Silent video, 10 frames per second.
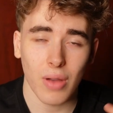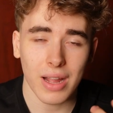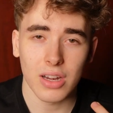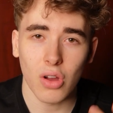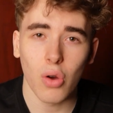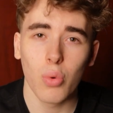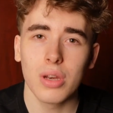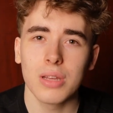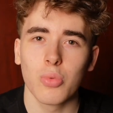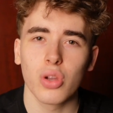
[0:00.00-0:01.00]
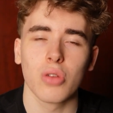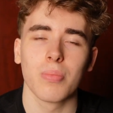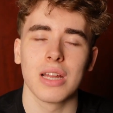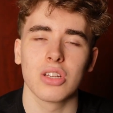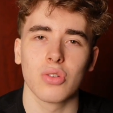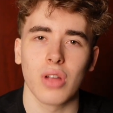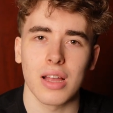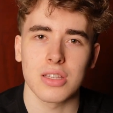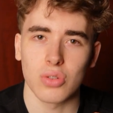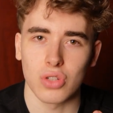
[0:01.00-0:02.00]
So I can only recommend you
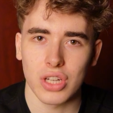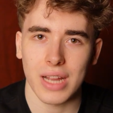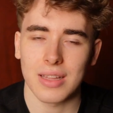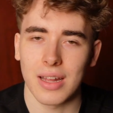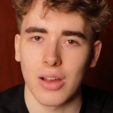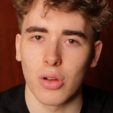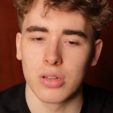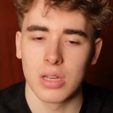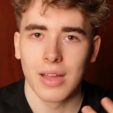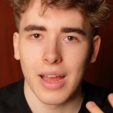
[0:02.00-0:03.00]
guys to check that out.